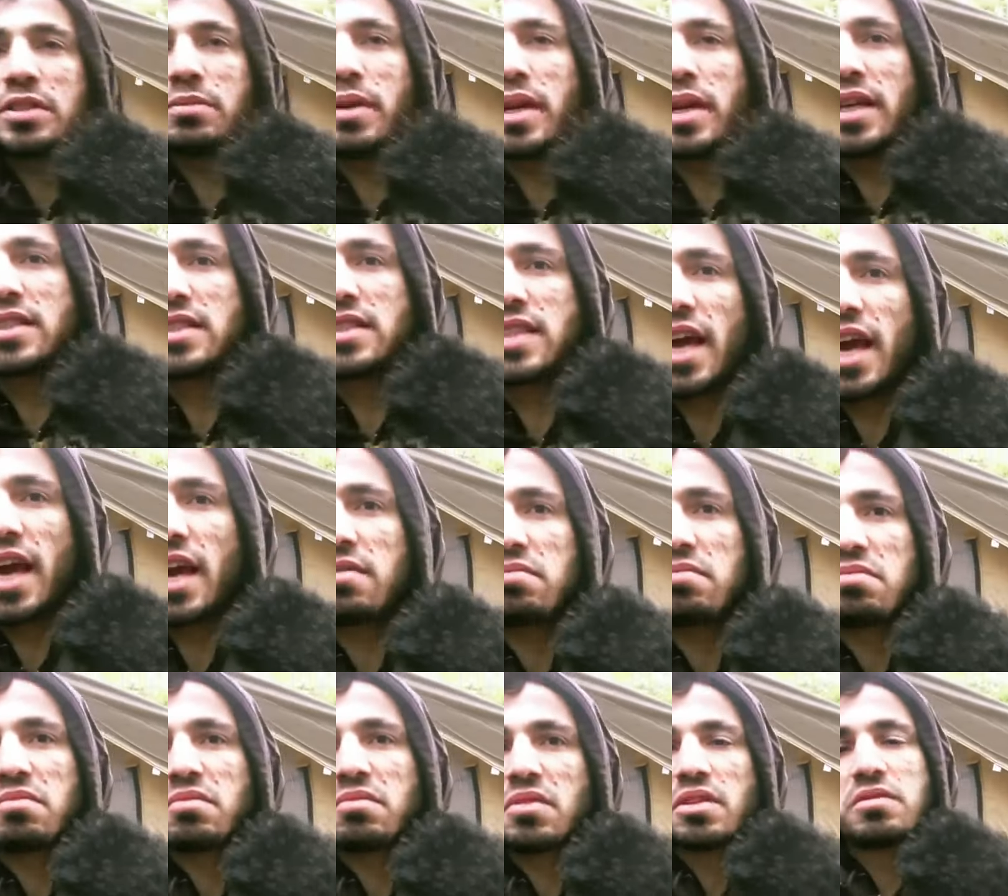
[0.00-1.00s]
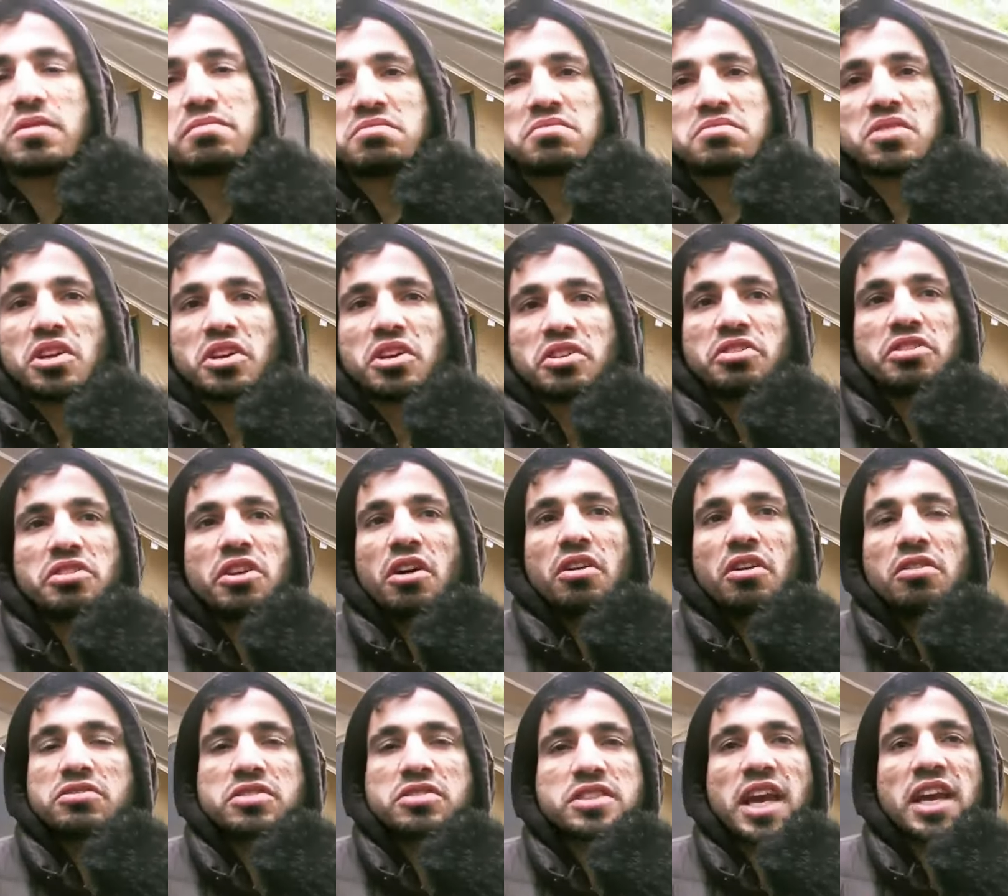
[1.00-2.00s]
to me and say, you
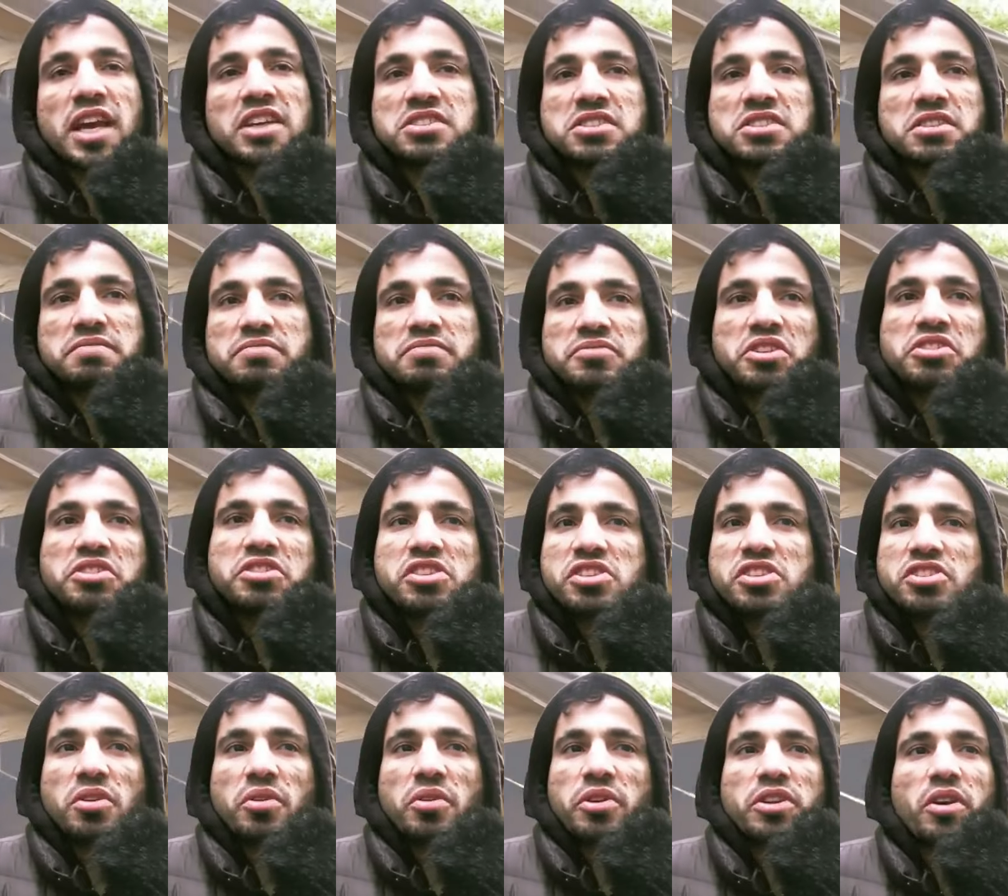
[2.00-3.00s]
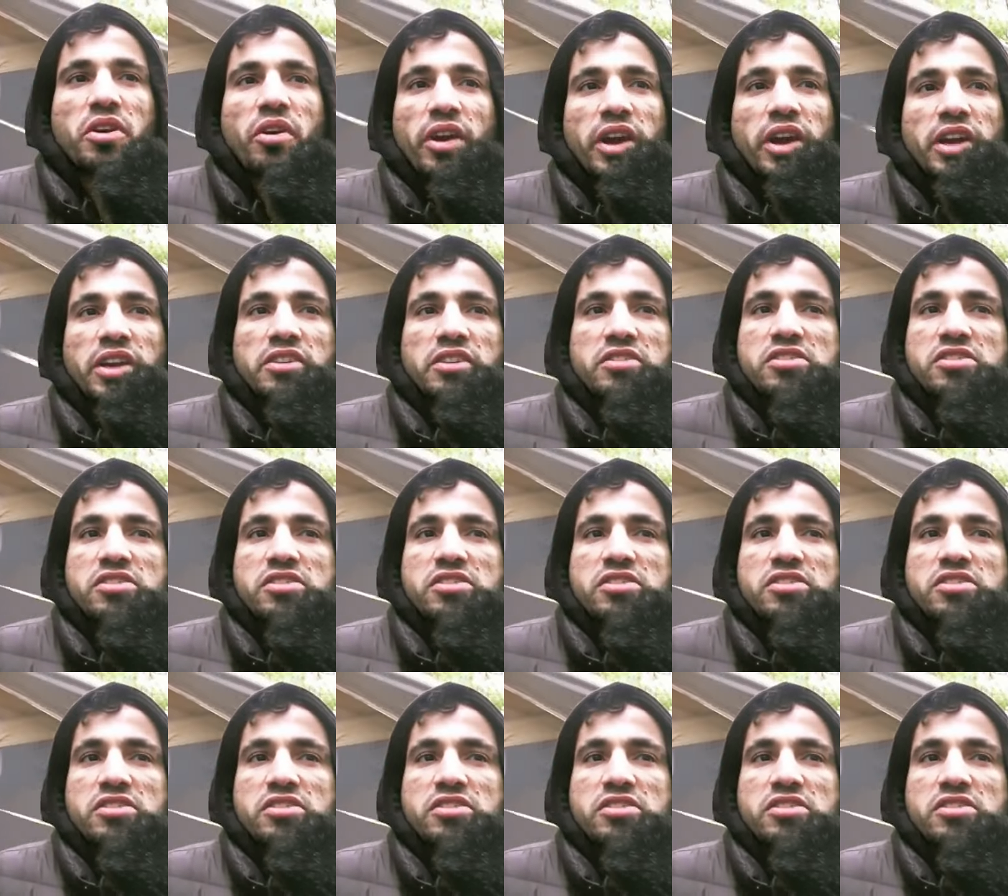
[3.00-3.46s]
know, Sage, you're just so annoying.